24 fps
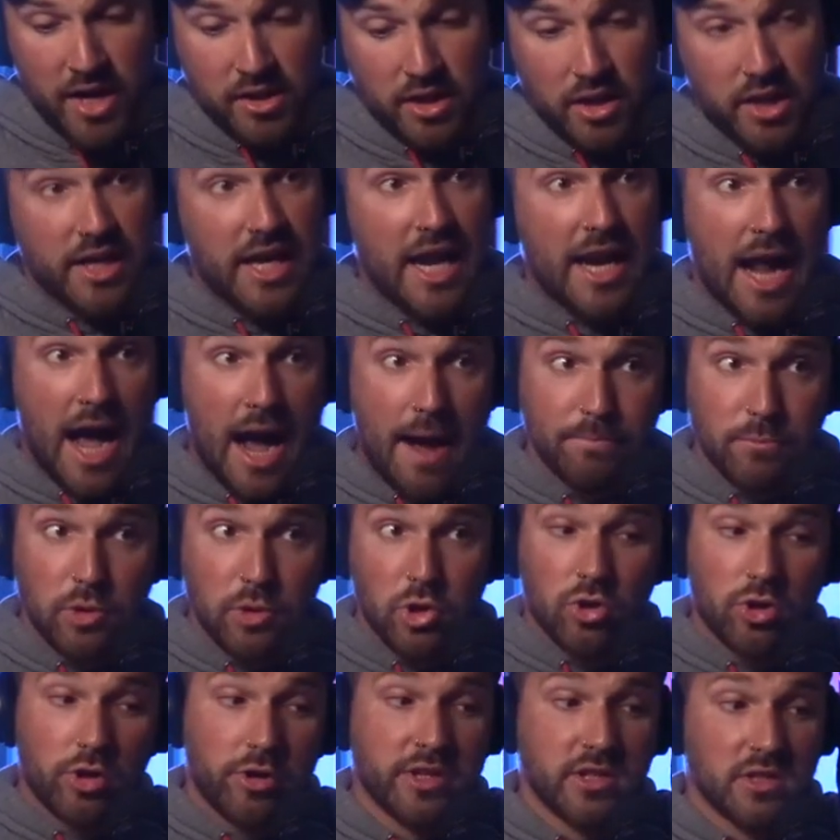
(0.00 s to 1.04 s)
Mm-hmm. Like, again, I'm
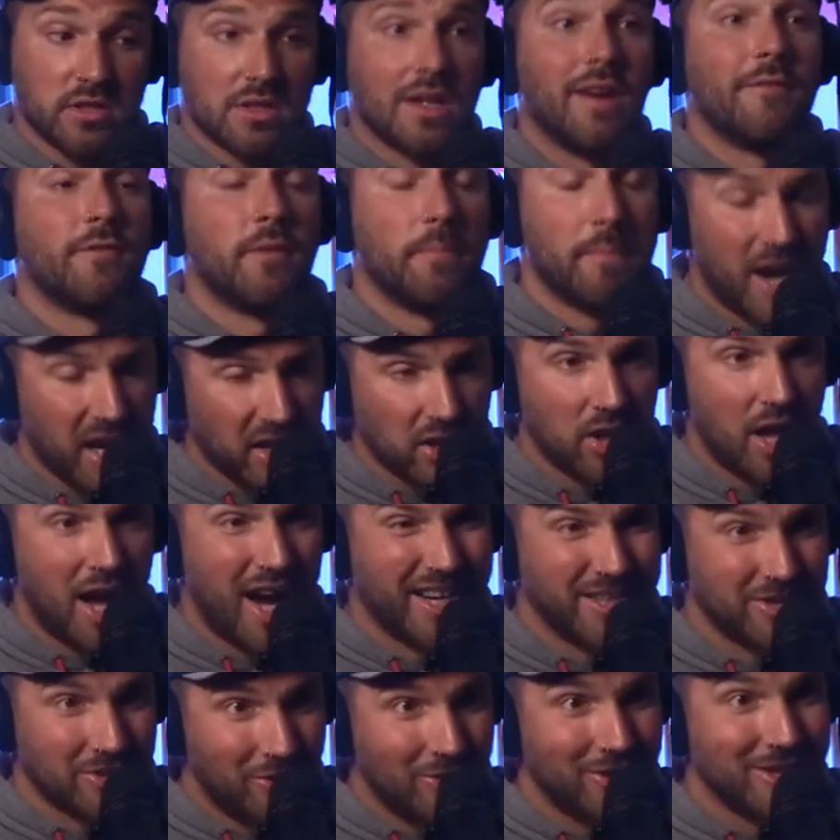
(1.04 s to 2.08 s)
learning stuff from my
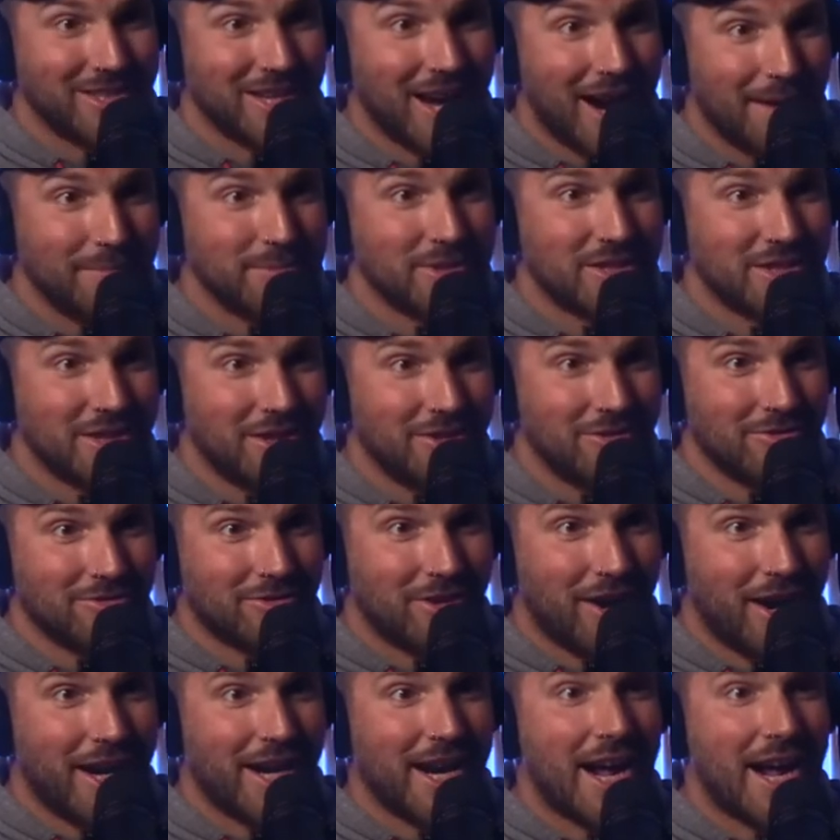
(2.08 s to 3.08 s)
clients all the time still, oh, right?